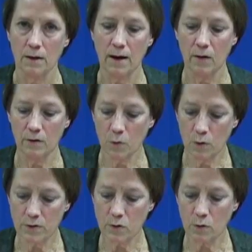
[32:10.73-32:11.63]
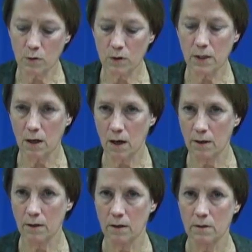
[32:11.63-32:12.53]
Now, of course, early
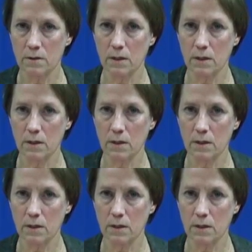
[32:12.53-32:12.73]
on,